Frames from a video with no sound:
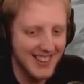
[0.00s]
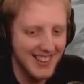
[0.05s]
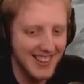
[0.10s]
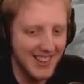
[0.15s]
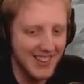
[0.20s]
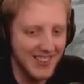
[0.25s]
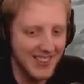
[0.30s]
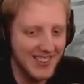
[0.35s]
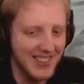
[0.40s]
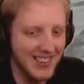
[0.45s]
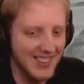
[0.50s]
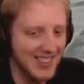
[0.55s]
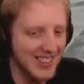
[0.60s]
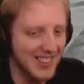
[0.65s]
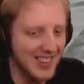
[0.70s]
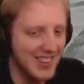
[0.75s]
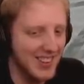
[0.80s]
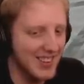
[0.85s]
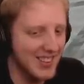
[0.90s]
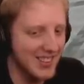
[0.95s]
I don't
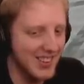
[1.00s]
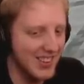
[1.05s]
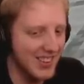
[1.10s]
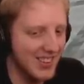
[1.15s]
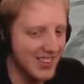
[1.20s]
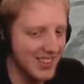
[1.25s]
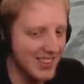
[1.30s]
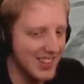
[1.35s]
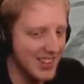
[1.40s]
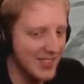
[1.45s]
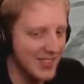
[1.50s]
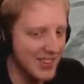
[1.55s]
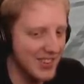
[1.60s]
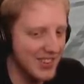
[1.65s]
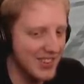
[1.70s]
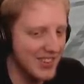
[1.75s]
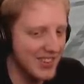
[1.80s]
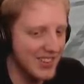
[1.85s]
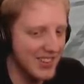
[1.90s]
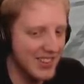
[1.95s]
consider hot dogs a
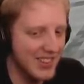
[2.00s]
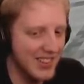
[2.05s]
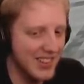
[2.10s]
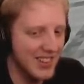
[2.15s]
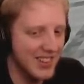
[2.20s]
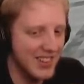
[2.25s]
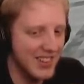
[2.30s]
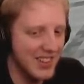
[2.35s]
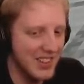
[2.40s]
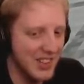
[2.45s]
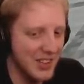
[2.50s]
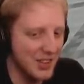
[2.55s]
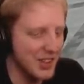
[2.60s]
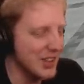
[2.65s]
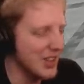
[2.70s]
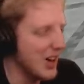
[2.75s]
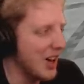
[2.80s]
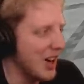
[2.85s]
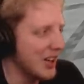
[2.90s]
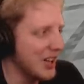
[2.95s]
sandwich. You
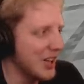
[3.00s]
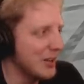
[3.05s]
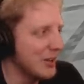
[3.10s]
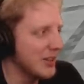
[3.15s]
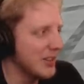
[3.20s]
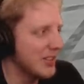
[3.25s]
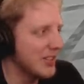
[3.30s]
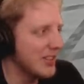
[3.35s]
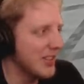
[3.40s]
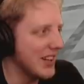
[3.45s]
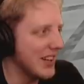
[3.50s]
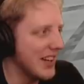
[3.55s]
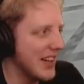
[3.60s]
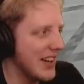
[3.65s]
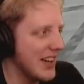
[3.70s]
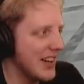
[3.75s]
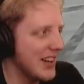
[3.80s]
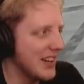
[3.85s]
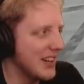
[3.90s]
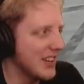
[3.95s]
could argue and say,
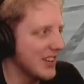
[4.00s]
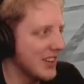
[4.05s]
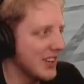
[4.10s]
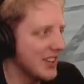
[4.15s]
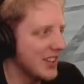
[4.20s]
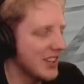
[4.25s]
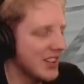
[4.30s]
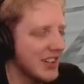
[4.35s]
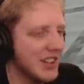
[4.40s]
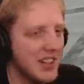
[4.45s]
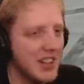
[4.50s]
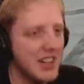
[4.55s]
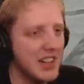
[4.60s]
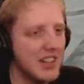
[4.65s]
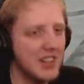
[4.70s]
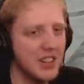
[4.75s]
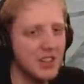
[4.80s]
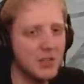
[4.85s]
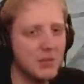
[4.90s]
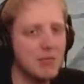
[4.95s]
hey, look,
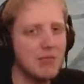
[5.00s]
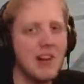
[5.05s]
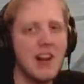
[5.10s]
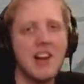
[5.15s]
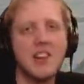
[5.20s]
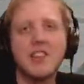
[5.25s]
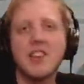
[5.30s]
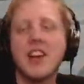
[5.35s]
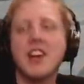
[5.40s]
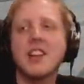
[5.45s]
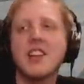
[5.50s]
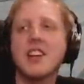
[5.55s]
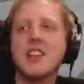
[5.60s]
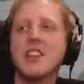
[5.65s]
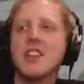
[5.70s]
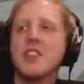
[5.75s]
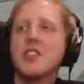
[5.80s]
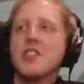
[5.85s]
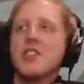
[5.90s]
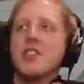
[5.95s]
there's bread and then
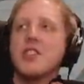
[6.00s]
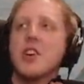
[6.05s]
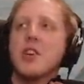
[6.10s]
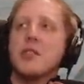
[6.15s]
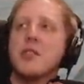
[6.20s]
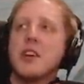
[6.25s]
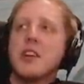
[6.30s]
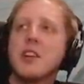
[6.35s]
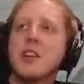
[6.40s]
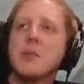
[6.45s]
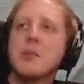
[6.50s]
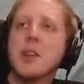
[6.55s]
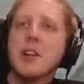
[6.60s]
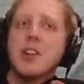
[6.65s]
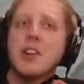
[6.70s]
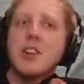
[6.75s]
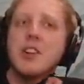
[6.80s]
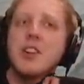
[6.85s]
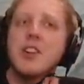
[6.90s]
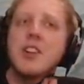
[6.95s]
there's stuff in the
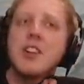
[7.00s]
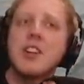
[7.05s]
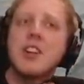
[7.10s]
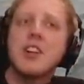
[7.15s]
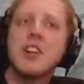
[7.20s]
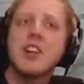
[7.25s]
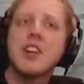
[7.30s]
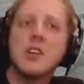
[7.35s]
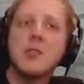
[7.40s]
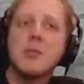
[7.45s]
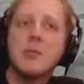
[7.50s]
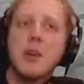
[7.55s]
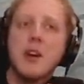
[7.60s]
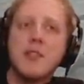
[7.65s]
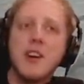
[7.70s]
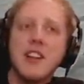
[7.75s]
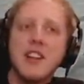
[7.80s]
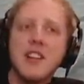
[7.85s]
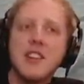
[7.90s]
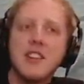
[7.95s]
middle.
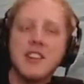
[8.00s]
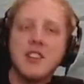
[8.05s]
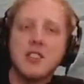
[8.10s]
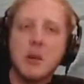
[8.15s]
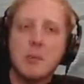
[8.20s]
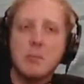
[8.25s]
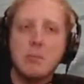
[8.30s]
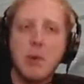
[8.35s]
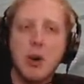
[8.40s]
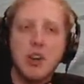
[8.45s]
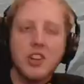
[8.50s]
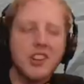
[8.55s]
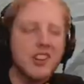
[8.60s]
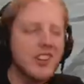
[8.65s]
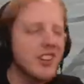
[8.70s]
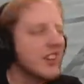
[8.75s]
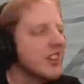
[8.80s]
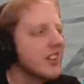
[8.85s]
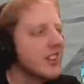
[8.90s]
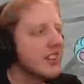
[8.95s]
If anything, it's a
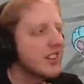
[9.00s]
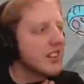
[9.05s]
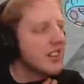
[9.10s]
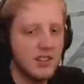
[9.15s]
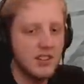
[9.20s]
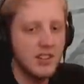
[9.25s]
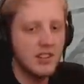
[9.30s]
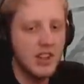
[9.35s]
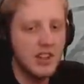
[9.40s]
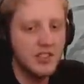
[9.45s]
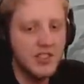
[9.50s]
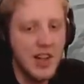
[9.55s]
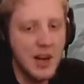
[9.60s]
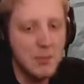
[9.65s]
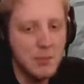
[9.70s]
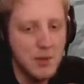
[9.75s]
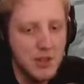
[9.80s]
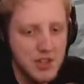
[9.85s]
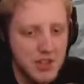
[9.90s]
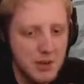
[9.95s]
bun. A
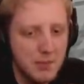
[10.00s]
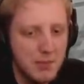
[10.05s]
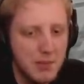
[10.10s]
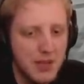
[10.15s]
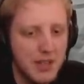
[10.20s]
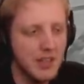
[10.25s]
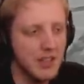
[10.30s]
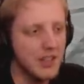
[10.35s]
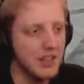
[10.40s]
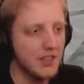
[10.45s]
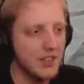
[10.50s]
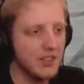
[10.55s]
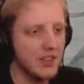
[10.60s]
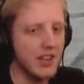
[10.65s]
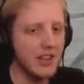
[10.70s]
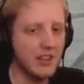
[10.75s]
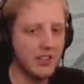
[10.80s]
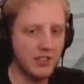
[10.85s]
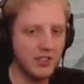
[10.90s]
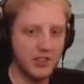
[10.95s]
sandwich to me is
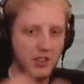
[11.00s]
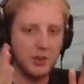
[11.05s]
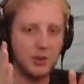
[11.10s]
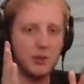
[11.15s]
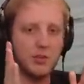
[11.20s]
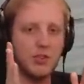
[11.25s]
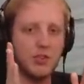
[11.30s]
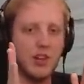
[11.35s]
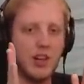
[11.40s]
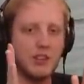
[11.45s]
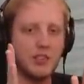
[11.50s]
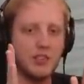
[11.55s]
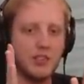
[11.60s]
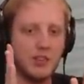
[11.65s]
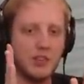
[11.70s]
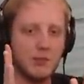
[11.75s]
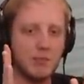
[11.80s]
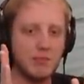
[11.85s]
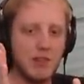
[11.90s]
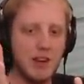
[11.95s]
like two
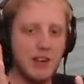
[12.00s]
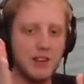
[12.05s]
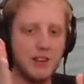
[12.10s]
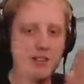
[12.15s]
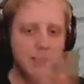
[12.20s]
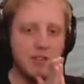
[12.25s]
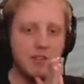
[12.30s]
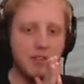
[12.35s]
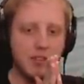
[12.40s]
slices of bread